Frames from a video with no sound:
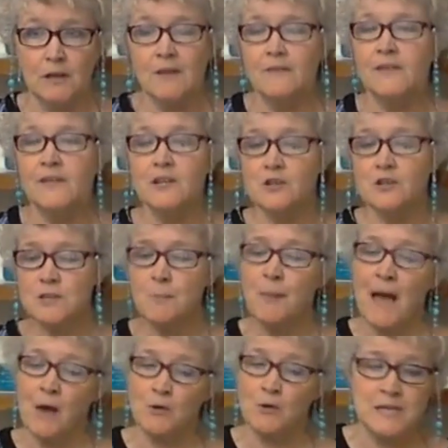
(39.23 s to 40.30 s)
Vinegar is
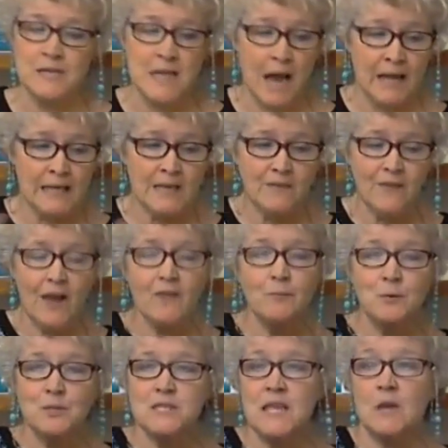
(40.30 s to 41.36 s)
about
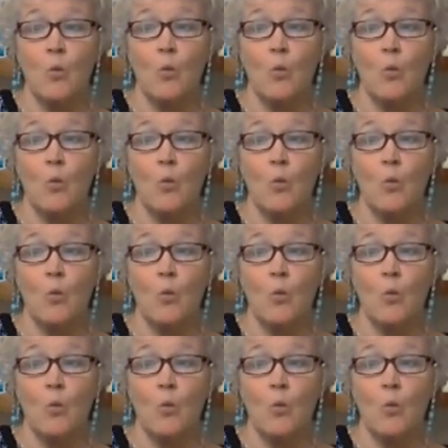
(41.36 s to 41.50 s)
95%